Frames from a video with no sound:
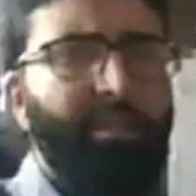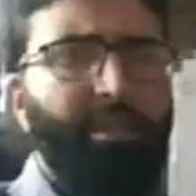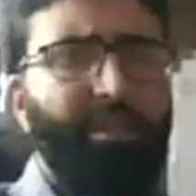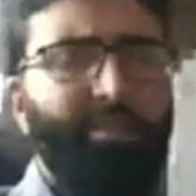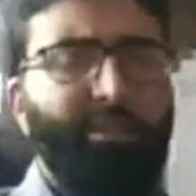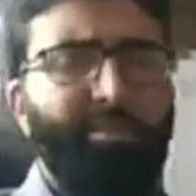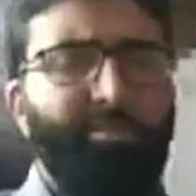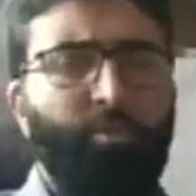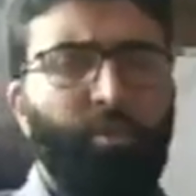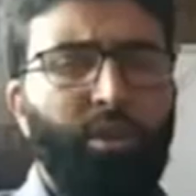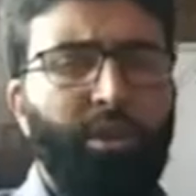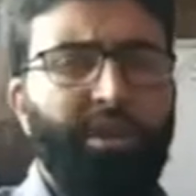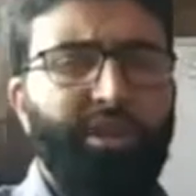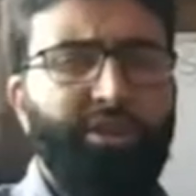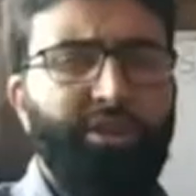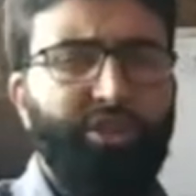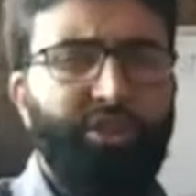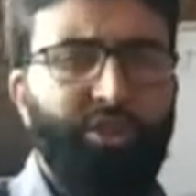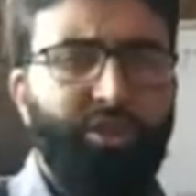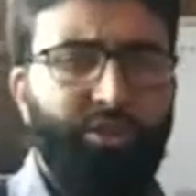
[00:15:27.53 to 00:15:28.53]

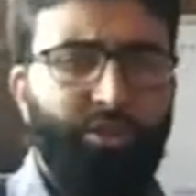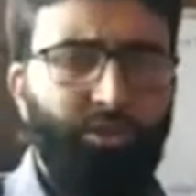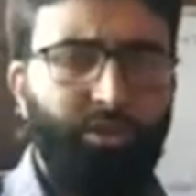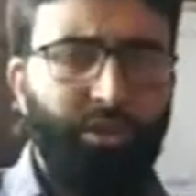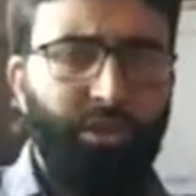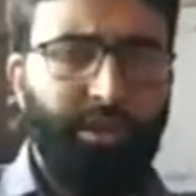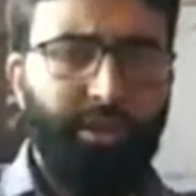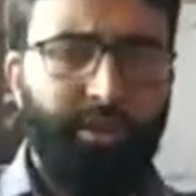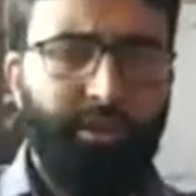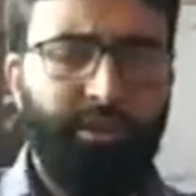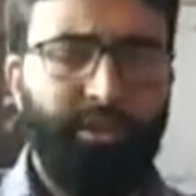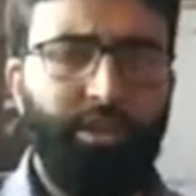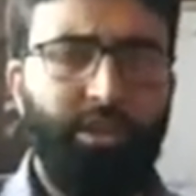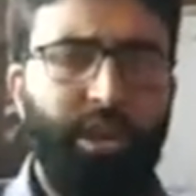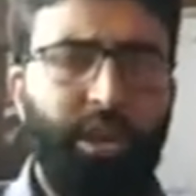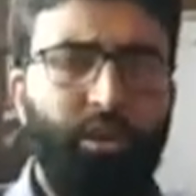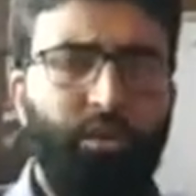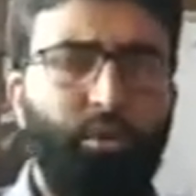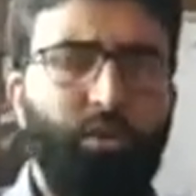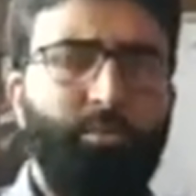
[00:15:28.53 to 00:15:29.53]
depolarization to the
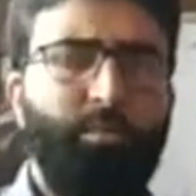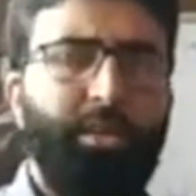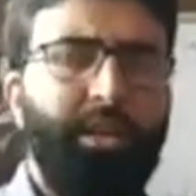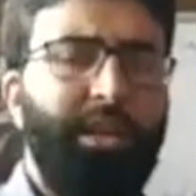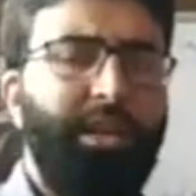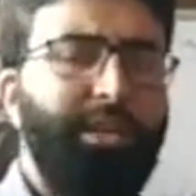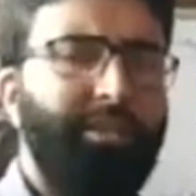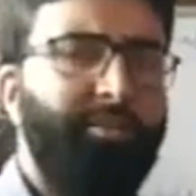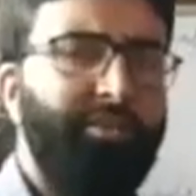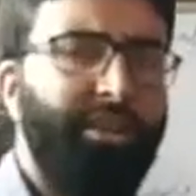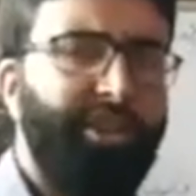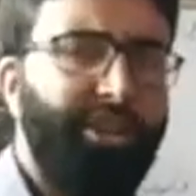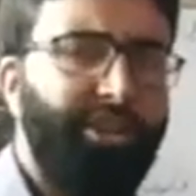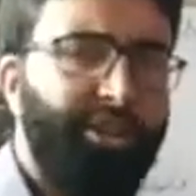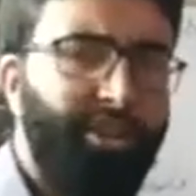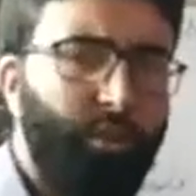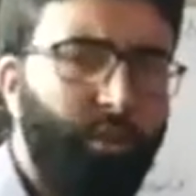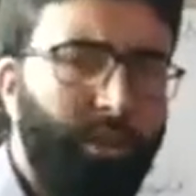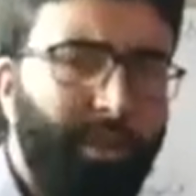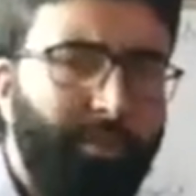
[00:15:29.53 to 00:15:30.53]
sarcoplasmic
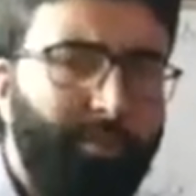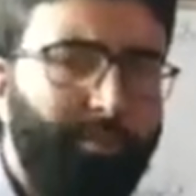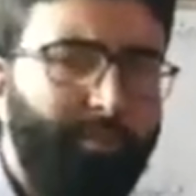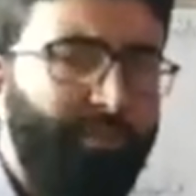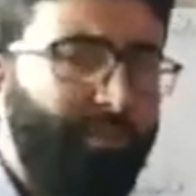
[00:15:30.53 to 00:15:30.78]
reticulum.